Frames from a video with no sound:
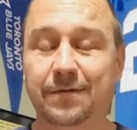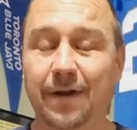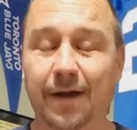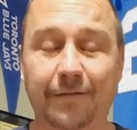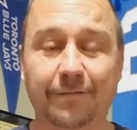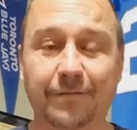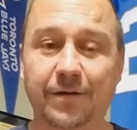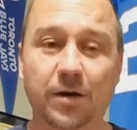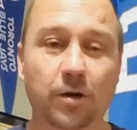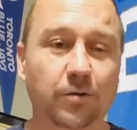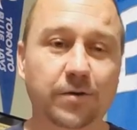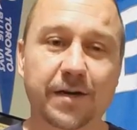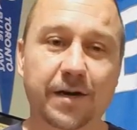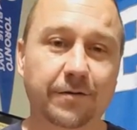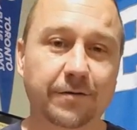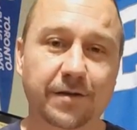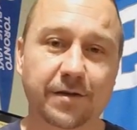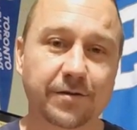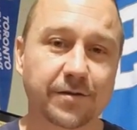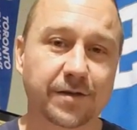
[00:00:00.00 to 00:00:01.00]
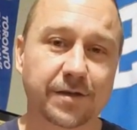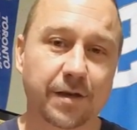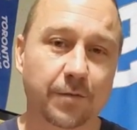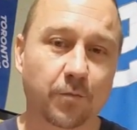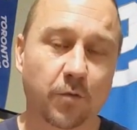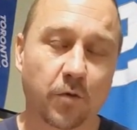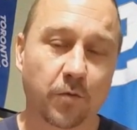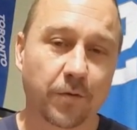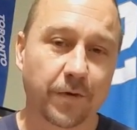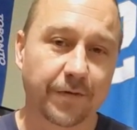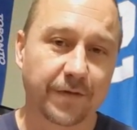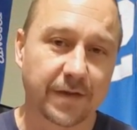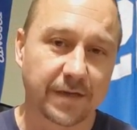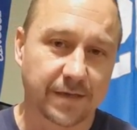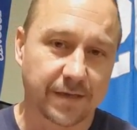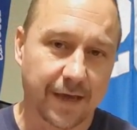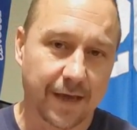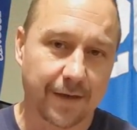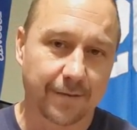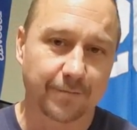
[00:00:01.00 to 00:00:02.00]
have no doubt Houston will win
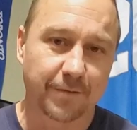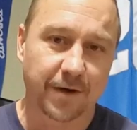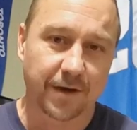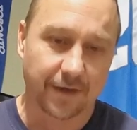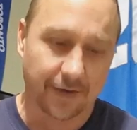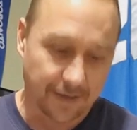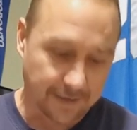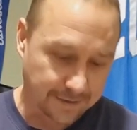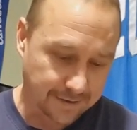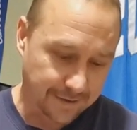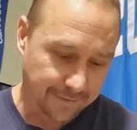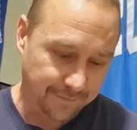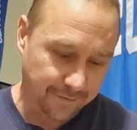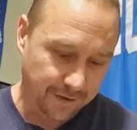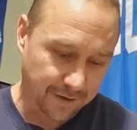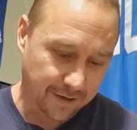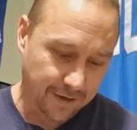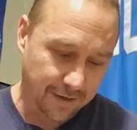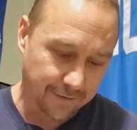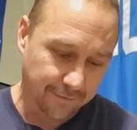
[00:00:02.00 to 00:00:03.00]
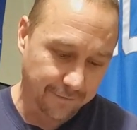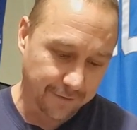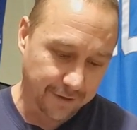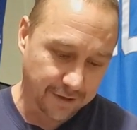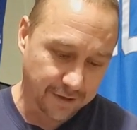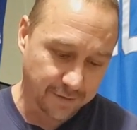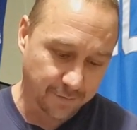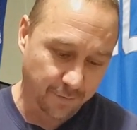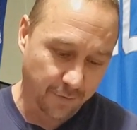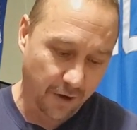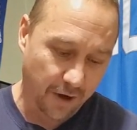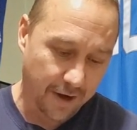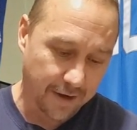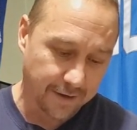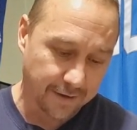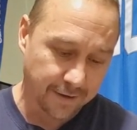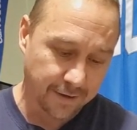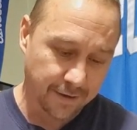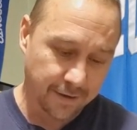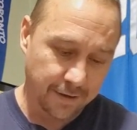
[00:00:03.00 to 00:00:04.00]
this game, but I like Denver to cover the spread.
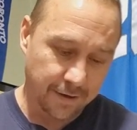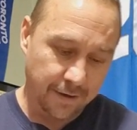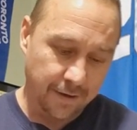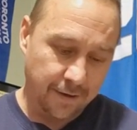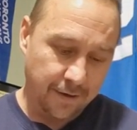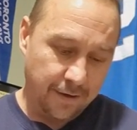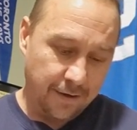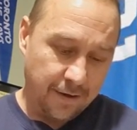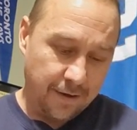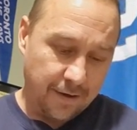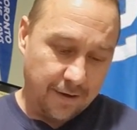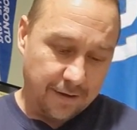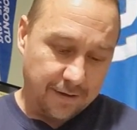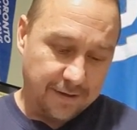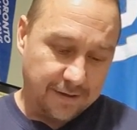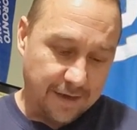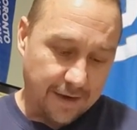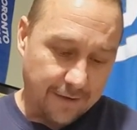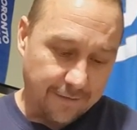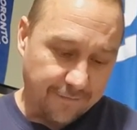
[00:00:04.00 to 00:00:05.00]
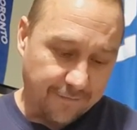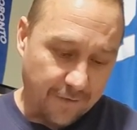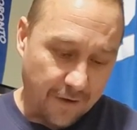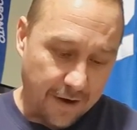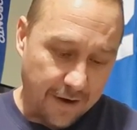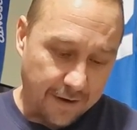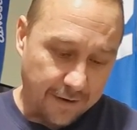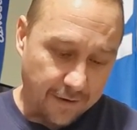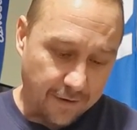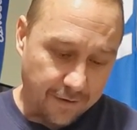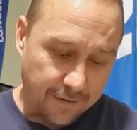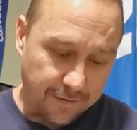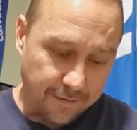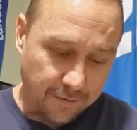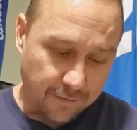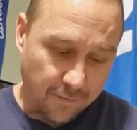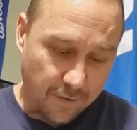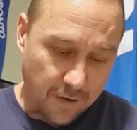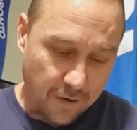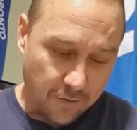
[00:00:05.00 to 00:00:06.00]
San Fran on
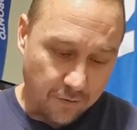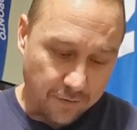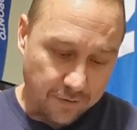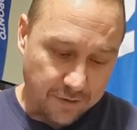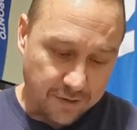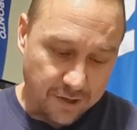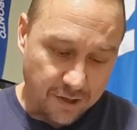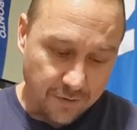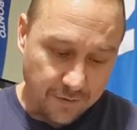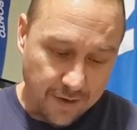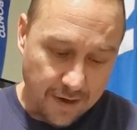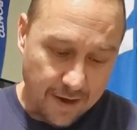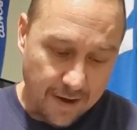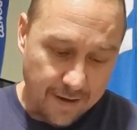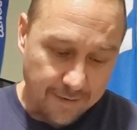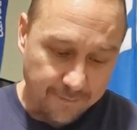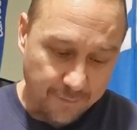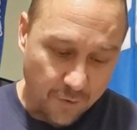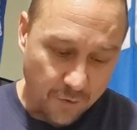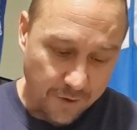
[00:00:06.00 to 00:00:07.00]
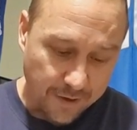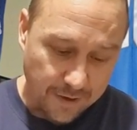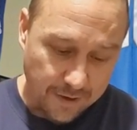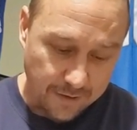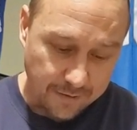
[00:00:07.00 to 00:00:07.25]
the road, 2.5-point